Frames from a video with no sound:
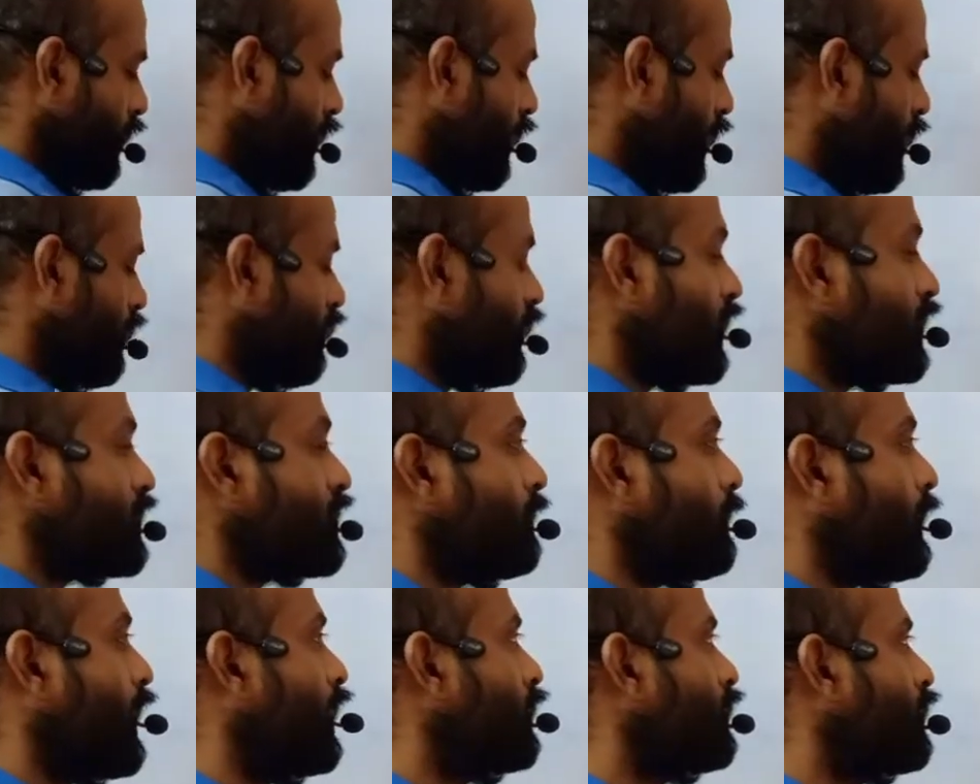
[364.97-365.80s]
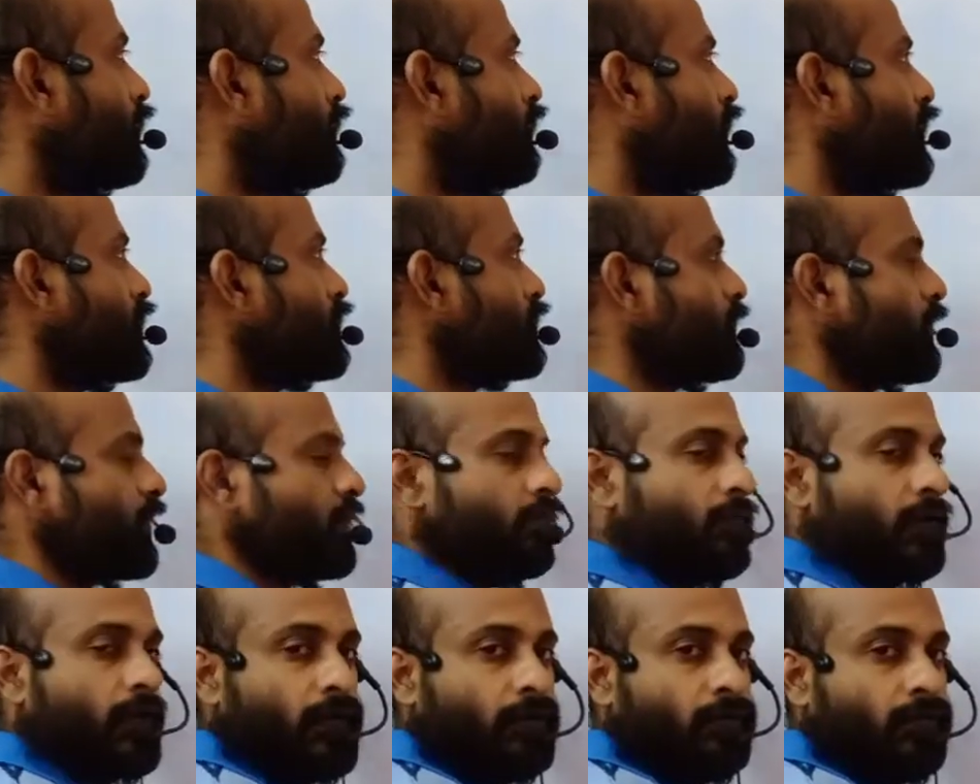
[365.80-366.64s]
And what is the path difference
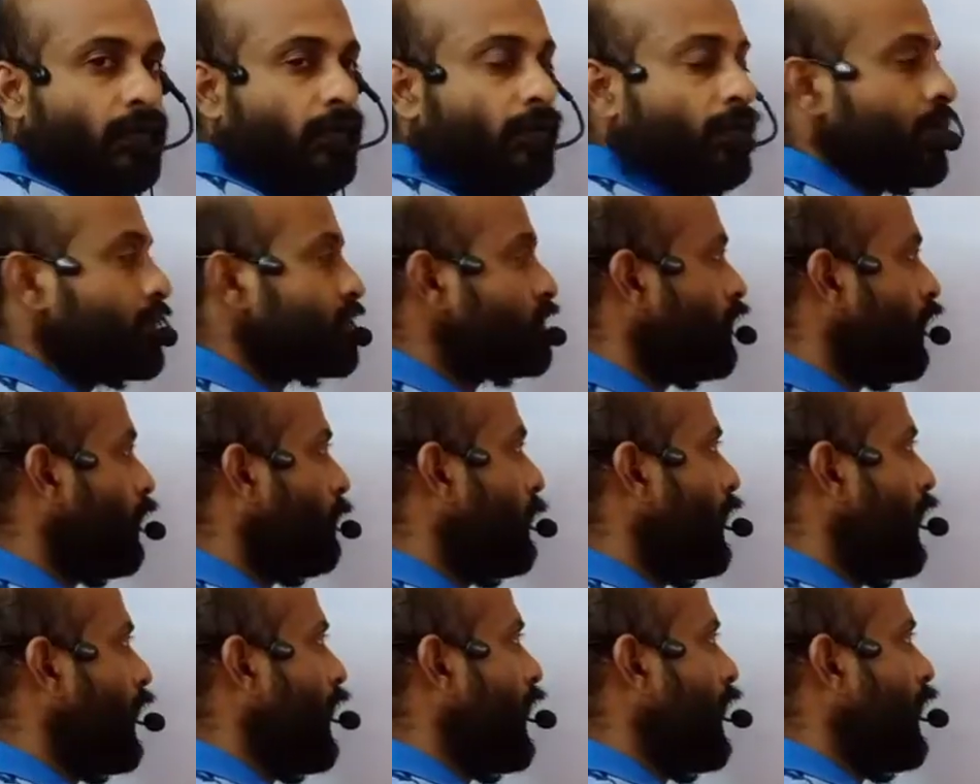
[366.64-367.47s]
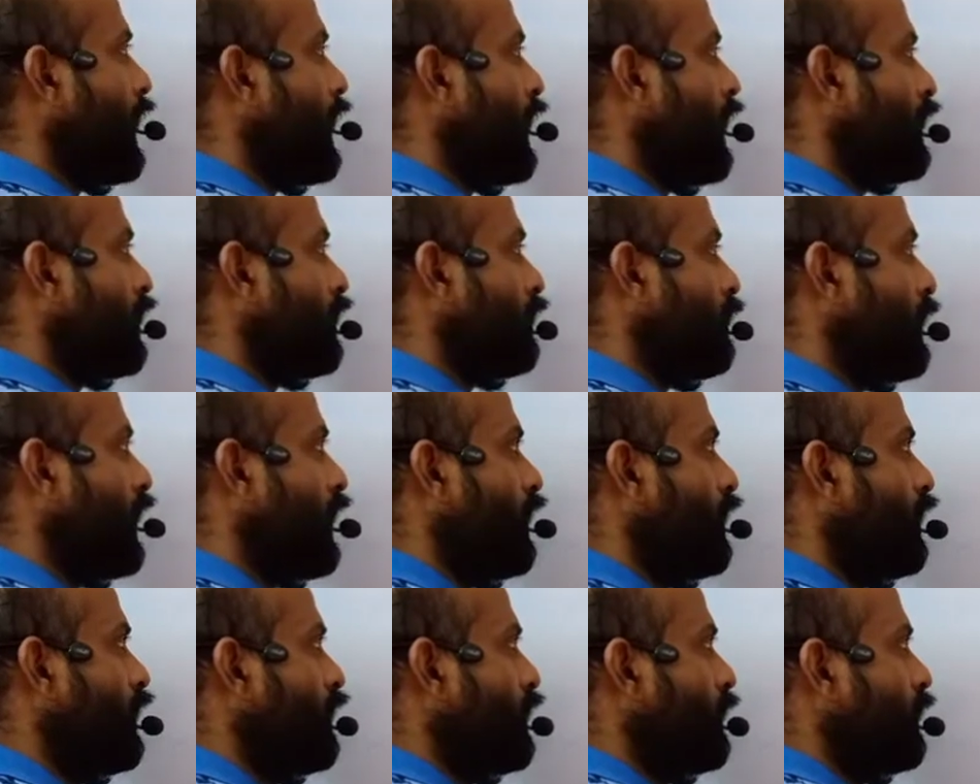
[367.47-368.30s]
between the wavelets from A and
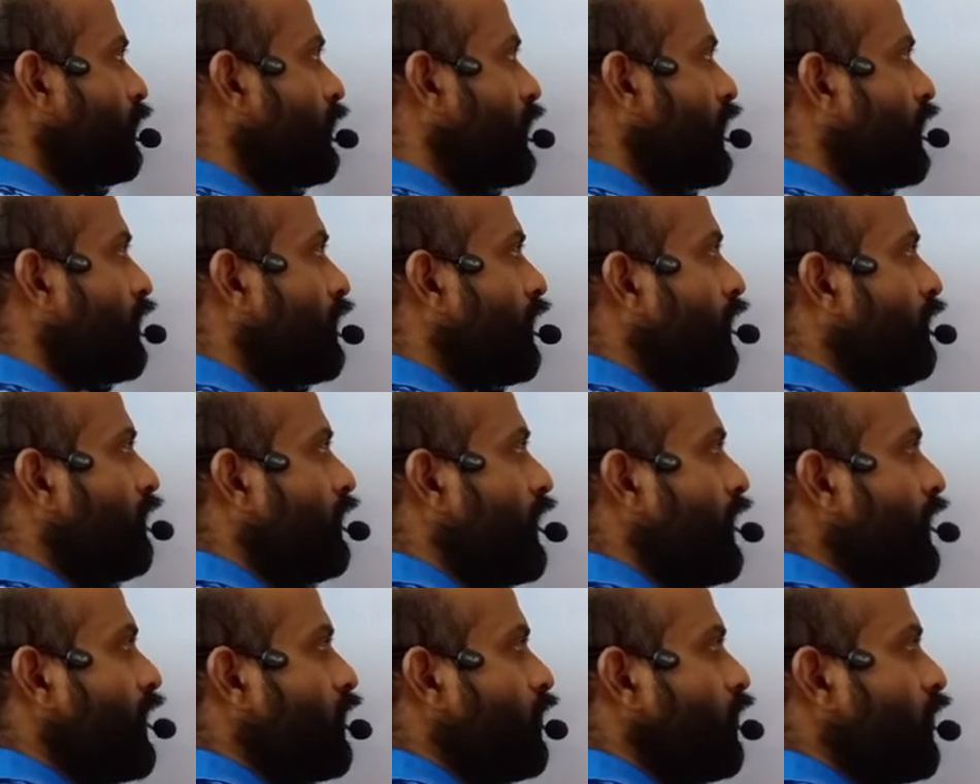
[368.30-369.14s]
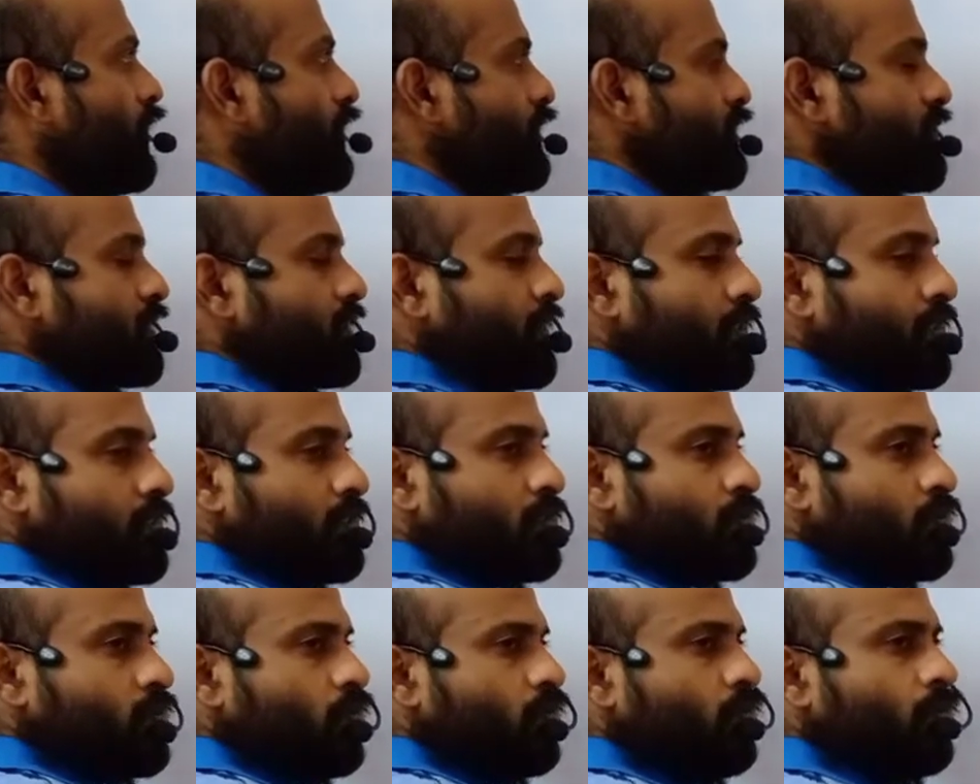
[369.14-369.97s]
B? They travel equal distance,
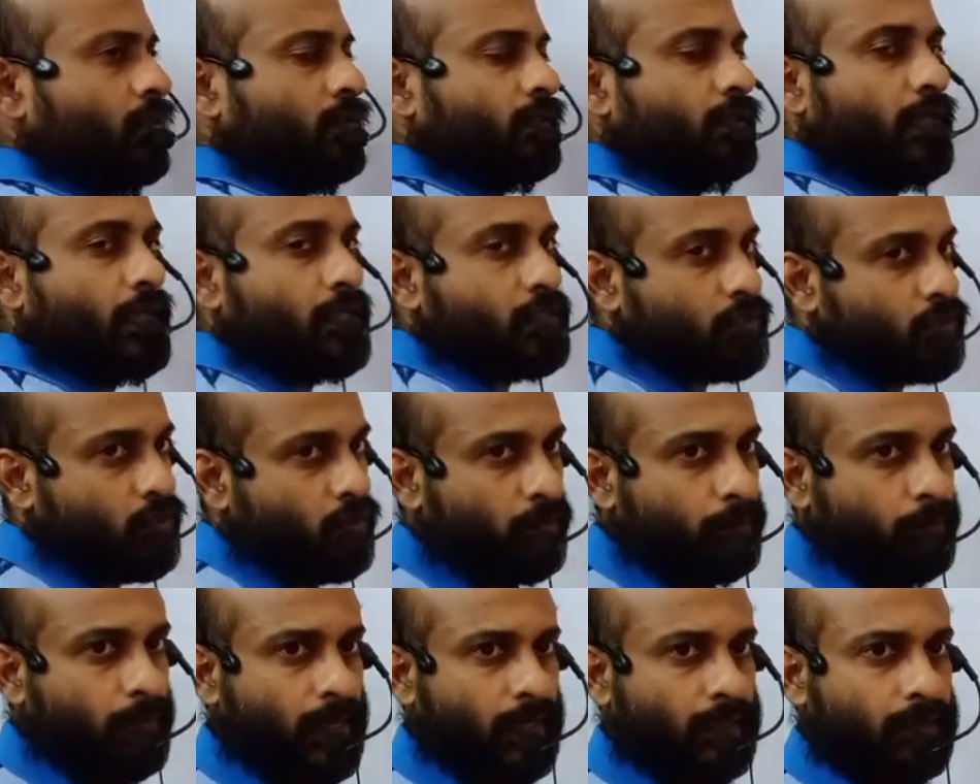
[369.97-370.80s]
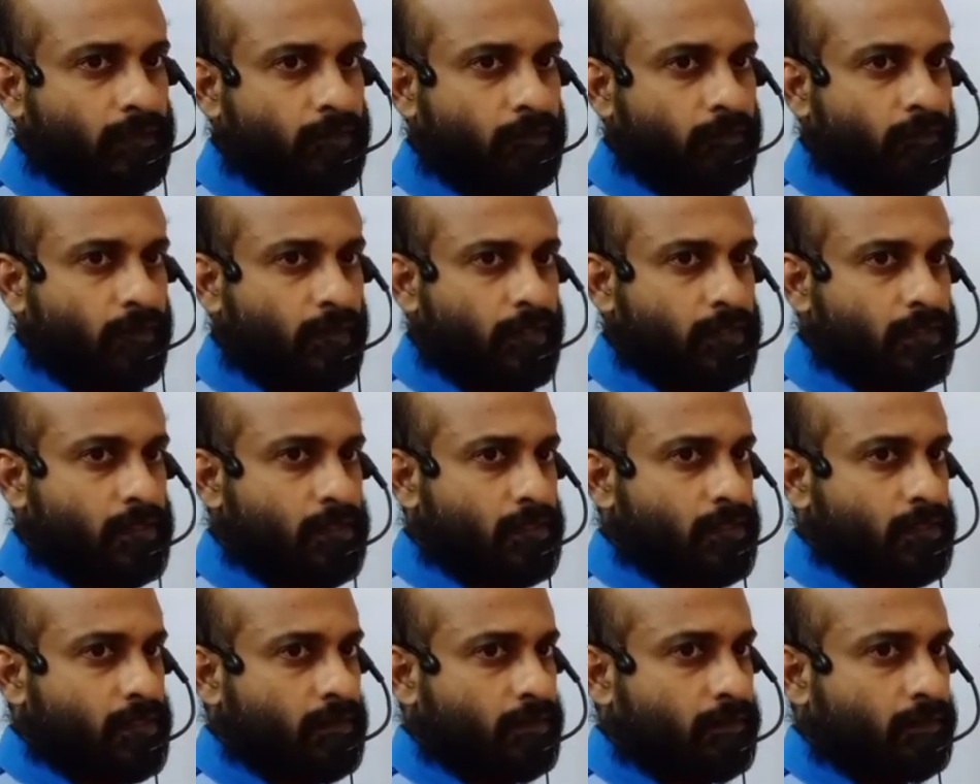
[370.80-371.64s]
so there is no path
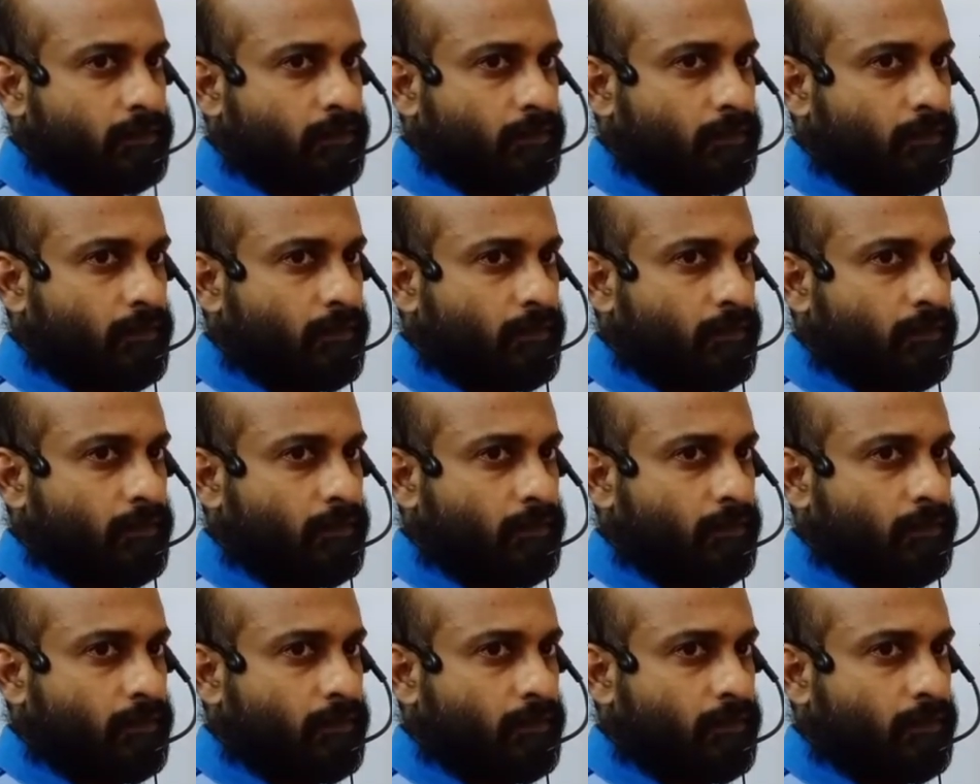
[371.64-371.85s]
difference.